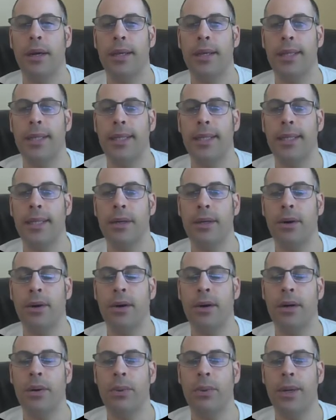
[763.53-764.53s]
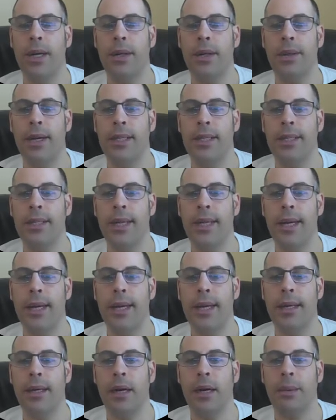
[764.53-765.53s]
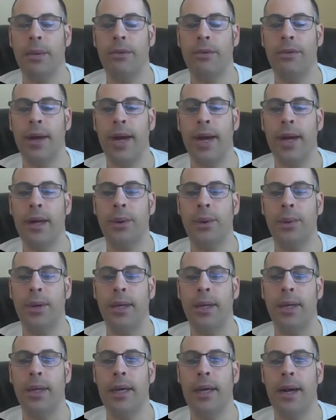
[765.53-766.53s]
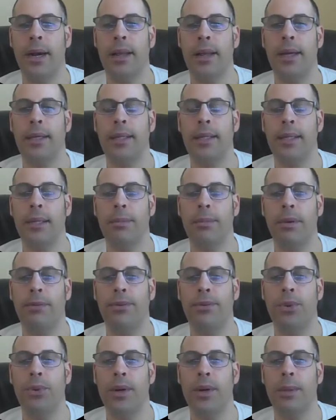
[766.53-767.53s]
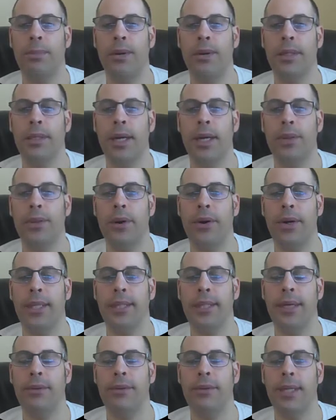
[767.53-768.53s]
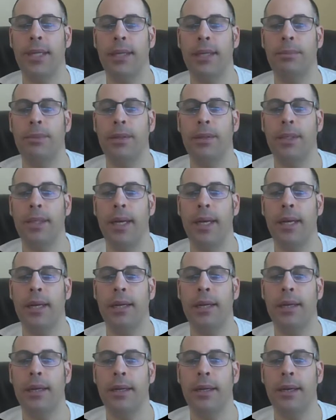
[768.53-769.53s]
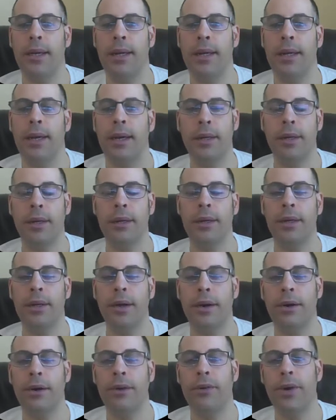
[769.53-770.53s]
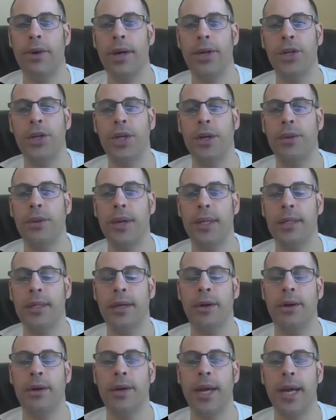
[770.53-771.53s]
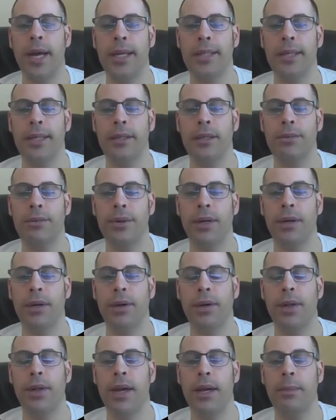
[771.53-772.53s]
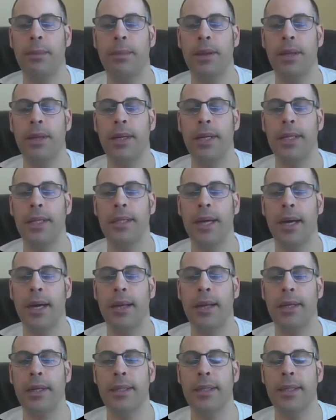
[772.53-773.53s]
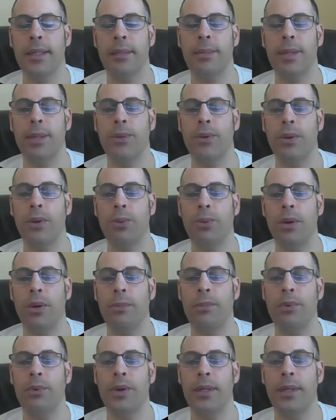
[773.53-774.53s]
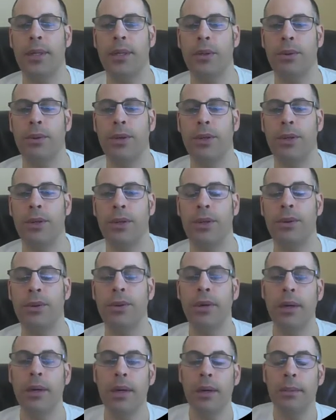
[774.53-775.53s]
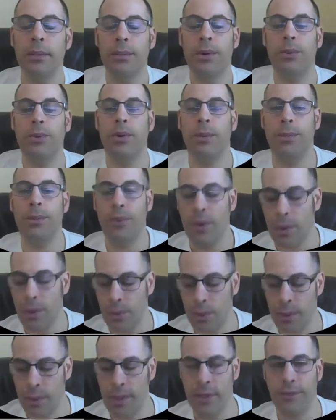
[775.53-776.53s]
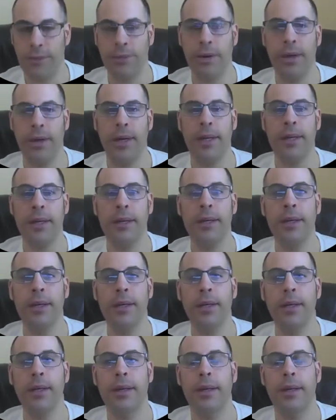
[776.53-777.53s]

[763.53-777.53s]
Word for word: A decent R O E, that's net income over equity. I like to see above twenty percent, they're at seventeen percent. Good current ratio, that's current assets over current liabilities. I like to see between one point two and two, but one point one is fine.